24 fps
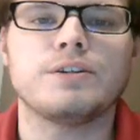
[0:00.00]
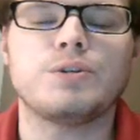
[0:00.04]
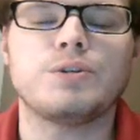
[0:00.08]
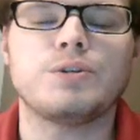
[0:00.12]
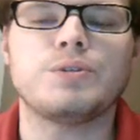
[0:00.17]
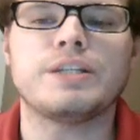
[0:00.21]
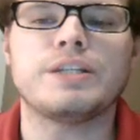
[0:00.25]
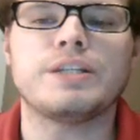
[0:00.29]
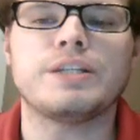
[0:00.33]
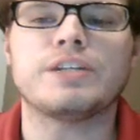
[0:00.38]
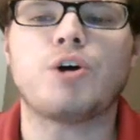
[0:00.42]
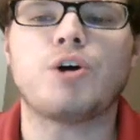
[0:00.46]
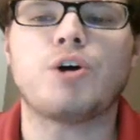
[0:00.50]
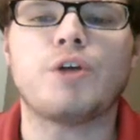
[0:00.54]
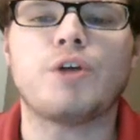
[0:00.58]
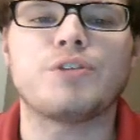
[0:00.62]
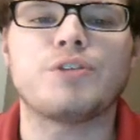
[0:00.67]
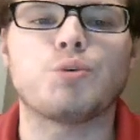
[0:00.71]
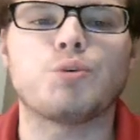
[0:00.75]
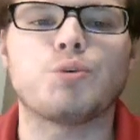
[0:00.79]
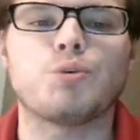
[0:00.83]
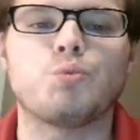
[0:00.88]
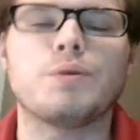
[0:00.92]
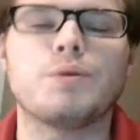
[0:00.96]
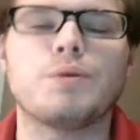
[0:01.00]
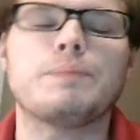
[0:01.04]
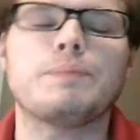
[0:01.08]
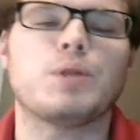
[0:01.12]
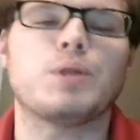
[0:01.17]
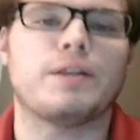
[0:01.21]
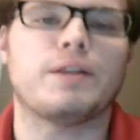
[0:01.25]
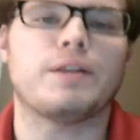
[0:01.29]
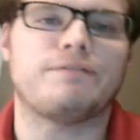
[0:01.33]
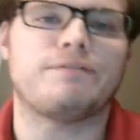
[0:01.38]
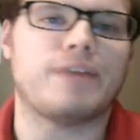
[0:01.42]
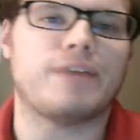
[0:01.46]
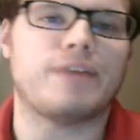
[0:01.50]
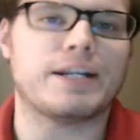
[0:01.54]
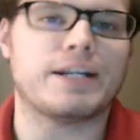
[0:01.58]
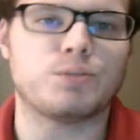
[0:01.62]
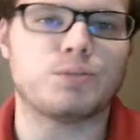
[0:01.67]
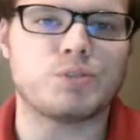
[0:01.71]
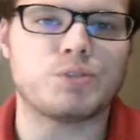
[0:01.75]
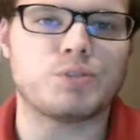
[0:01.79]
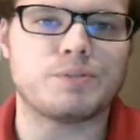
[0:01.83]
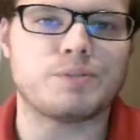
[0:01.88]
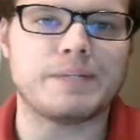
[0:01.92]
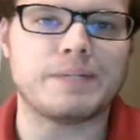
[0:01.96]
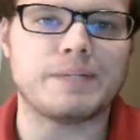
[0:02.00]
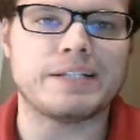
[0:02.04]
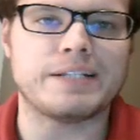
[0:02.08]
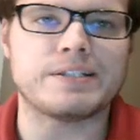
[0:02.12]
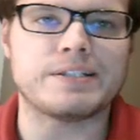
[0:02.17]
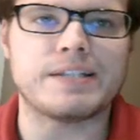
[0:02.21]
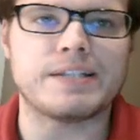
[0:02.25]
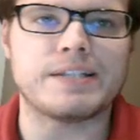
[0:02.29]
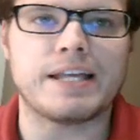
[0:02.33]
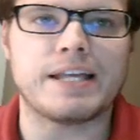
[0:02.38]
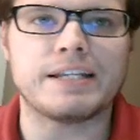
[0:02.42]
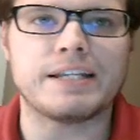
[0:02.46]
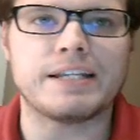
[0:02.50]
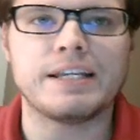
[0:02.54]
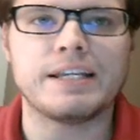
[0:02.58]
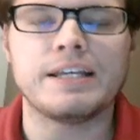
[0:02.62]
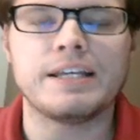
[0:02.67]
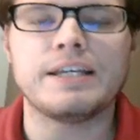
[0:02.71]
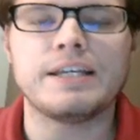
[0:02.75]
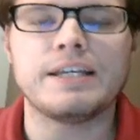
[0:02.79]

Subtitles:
Kounin called the ripple effect, which means that